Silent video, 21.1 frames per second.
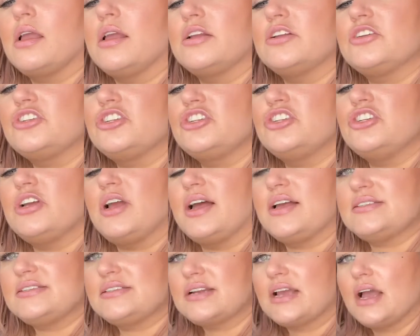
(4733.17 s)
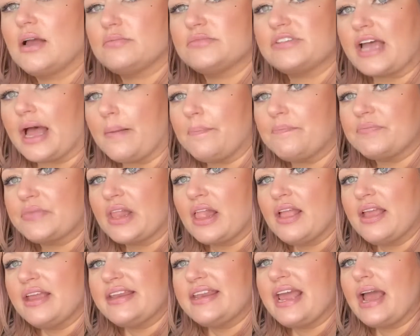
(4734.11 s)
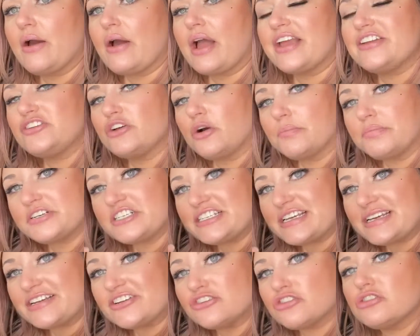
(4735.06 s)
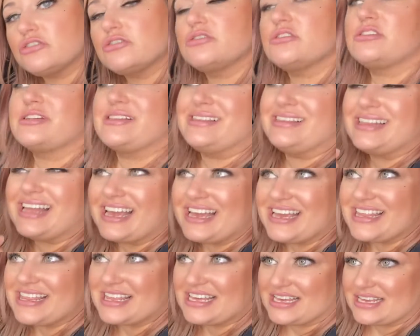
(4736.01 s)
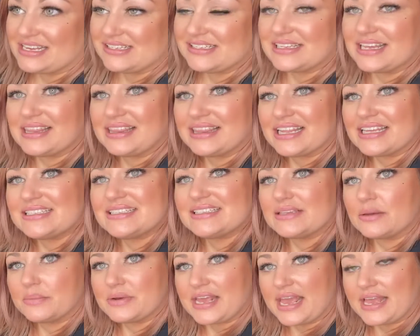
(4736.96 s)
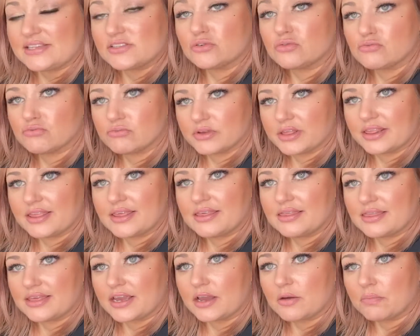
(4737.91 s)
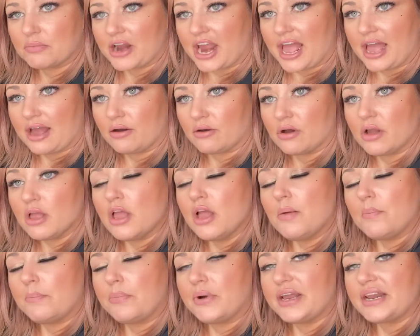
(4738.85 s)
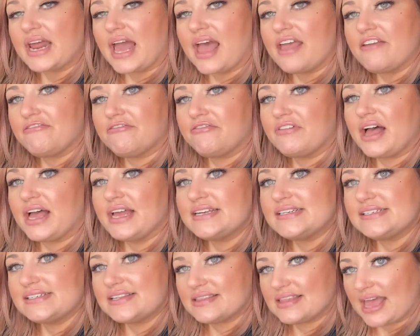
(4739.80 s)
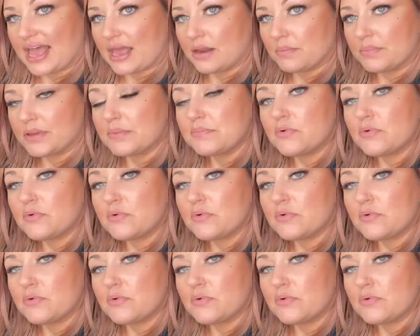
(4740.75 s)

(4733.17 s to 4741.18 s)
just comes up. Now, I don't particularly like these unless somebody has a really thick brow, but I find that people